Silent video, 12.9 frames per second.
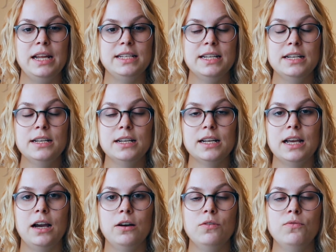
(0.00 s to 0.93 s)
didn't
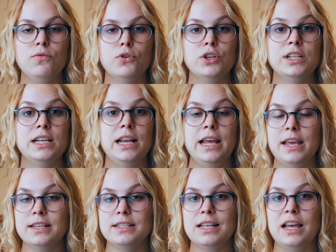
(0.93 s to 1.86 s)
account for
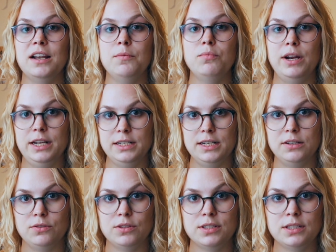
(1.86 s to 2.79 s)
delays and
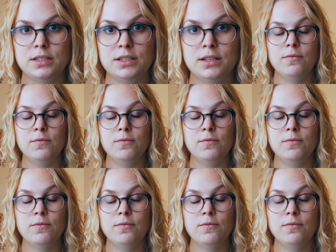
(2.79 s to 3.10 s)
breakdowns.